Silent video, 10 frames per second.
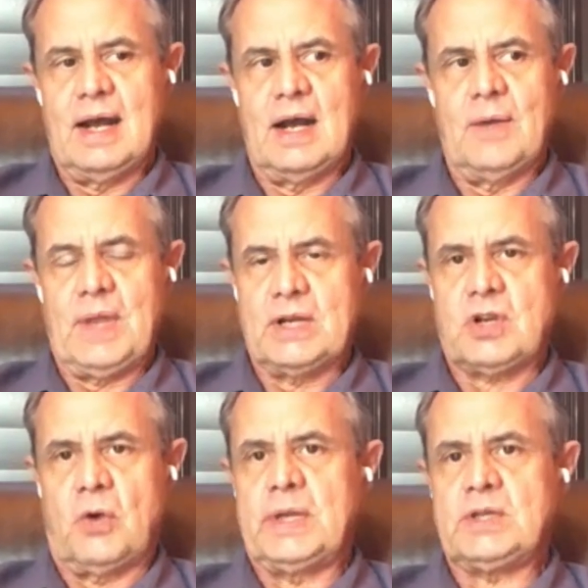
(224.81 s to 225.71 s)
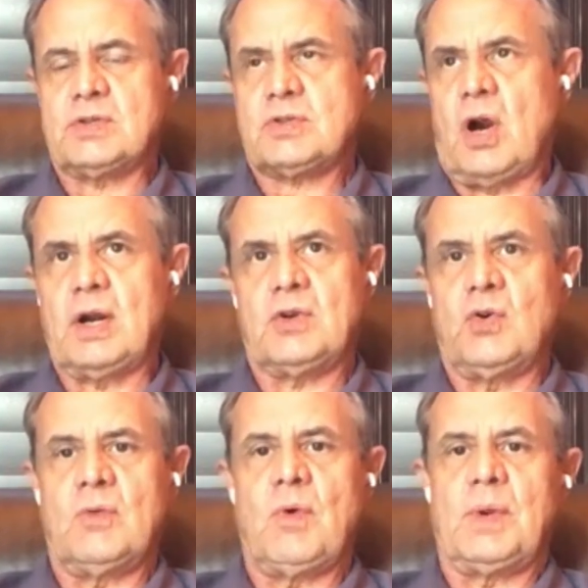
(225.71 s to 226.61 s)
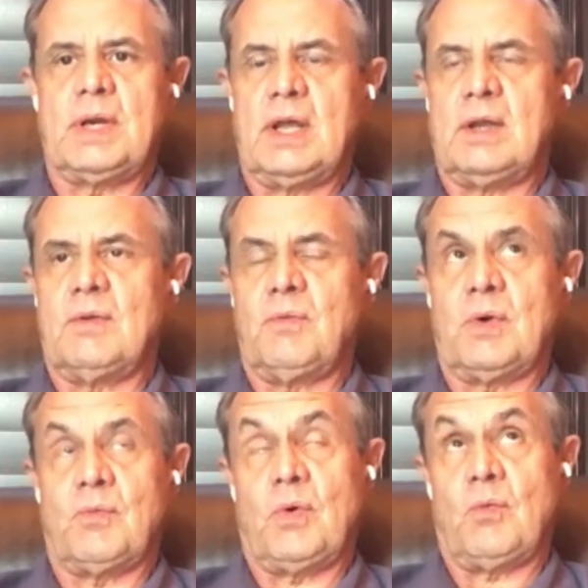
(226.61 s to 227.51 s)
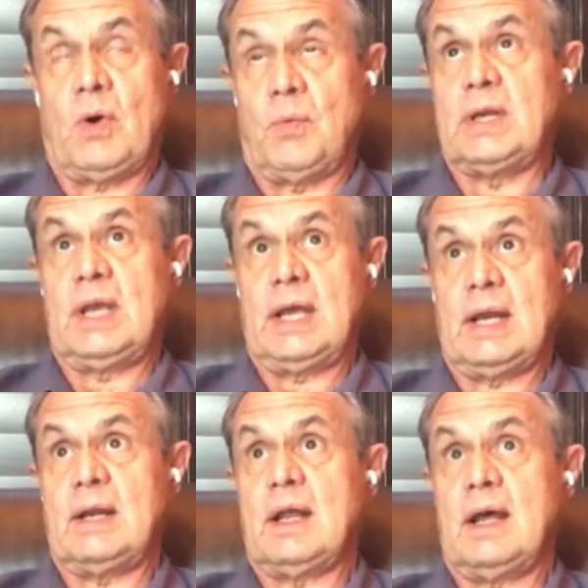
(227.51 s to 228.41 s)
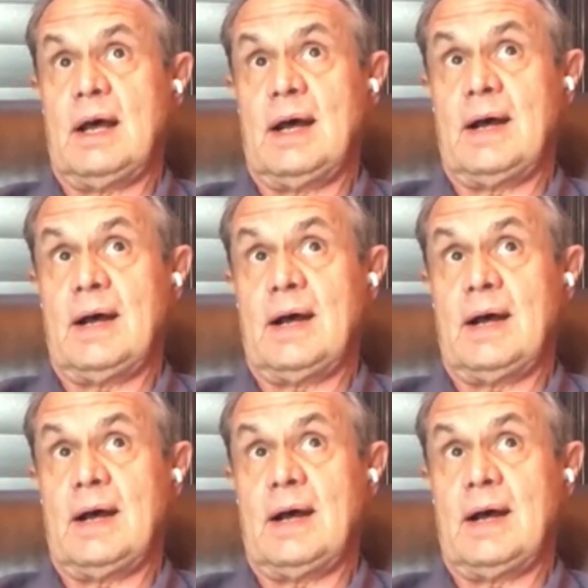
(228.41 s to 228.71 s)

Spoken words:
And so we just started doing what we did,